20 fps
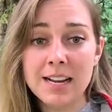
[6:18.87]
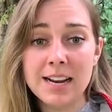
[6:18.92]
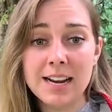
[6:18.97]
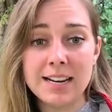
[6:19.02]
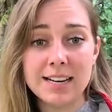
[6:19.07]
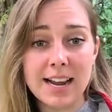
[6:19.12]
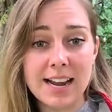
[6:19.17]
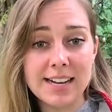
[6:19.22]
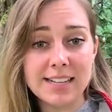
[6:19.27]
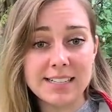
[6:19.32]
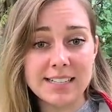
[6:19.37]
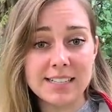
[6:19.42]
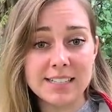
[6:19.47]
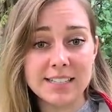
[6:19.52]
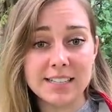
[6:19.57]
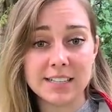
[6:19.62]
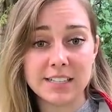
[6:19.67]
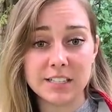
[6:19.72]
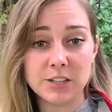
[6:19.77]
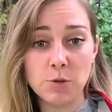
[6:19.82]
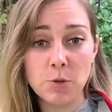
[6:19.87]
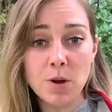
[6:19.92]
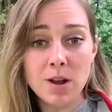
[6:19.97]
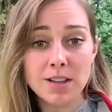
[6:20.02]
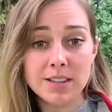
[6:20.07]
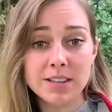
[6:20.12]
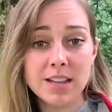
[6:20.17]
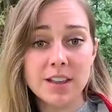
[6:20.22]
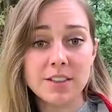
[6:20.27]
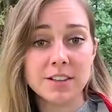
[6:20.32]
In
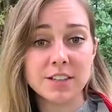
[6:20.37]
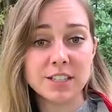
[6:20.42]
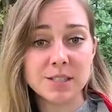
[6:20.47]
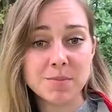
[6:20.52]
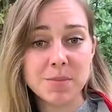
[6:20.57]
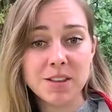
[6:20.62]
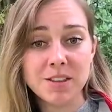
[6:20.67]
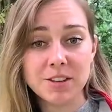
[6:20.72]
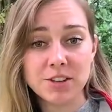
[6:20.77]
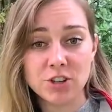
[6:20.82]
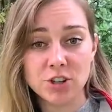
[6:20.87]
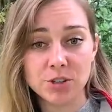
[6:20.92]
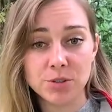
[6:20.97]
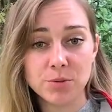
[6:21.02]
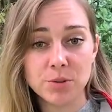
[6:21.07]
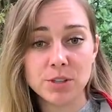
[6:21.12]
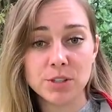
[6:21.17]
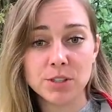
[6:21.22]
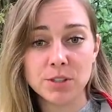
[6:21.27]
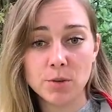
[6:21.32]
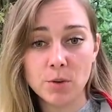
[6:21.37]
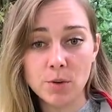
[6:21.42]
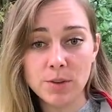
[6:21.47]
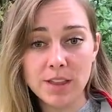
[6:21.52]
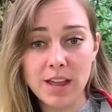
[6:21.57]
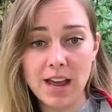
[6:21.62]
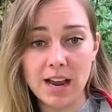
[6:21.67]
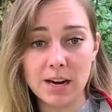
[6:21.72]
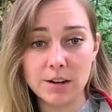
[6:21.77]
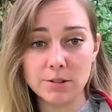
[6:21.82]
1861, the Smith children sold
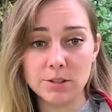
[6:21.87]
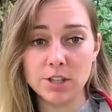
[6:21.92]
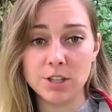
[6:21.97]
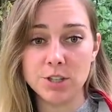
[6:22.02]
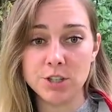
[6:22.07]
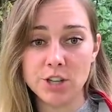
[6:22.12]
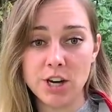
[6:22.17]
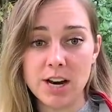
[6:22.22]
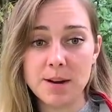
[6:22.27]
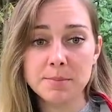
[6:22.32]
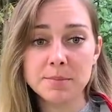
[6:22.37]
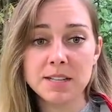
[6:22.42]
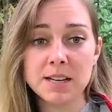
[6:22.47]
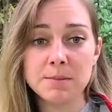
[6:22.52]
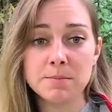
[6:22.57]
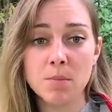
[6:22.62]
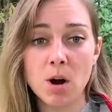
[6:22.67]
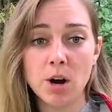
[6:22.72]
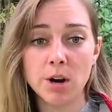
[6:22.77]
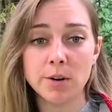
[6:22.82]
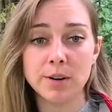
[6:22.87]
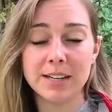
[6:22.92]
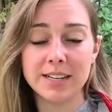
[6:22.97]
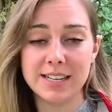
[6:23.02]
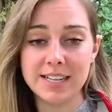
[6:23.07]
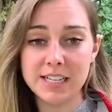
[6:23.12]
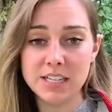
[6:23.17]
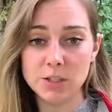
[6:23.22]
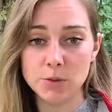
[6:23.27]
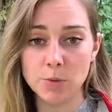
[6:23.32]
the house to James and Margaret
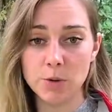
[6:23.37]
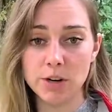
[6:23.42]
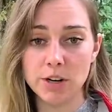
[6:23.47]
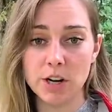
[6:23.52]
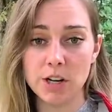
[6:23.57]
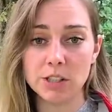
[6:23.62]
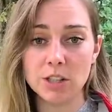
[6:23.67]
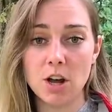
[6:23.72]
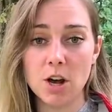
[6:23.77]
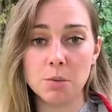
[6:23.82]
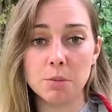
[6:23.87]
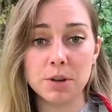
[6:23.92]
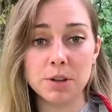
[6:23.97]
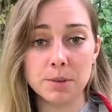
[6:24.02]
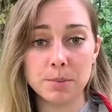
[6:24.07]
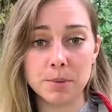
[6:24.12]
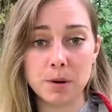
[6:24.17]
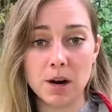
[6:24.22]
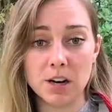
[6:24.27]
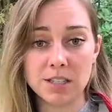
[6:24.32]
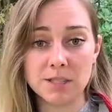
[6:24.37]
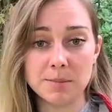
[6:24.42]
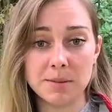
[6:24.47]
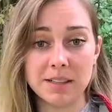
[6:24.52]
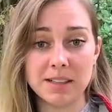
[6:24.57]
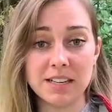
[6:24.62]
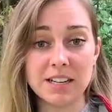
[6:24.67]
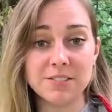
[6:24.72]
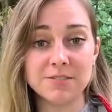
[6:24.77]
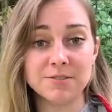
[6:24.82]
Eastwood, along with
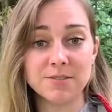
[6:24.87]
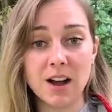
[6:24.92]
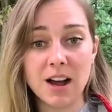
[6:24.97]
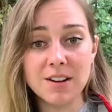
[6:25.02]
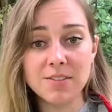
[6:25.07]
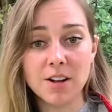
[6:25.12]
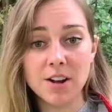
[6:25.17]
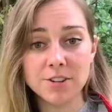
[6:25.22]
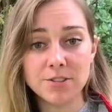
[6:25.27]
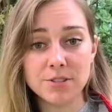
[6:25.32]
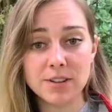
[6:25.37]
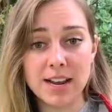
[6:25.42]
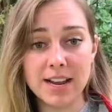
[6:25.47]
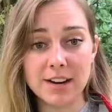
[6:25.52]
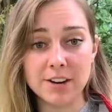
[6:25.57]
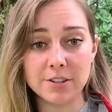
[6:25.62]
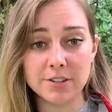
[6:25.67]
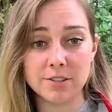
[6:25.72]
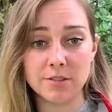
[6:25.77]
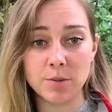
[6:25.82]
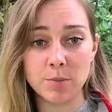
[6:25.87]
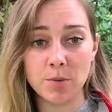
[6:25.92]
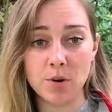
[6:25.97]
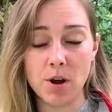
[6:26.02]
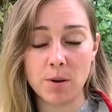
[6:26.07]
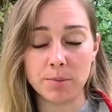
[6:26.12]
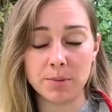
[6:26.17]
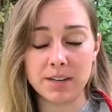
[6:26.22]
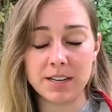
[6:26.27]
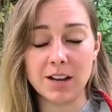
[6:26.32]
approximately 500 acres of the
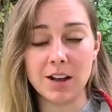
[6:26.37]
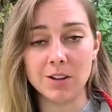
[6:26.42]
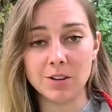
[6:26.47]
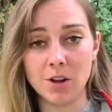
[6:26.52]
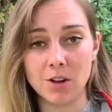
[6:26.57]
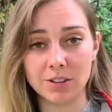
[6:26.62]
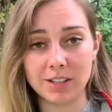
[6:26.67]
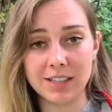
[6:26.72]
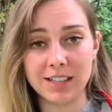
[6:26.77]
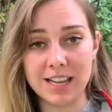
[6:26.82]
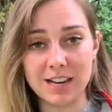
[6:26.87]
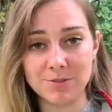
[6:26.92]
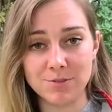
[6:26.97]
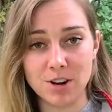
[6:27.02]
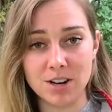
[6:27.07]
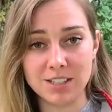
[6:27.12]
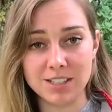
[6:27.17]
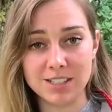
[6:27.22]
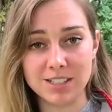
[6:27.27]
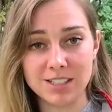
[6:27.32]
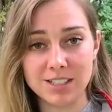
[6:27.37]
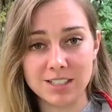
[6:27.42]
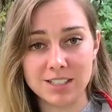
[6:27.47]
property along the lakefront.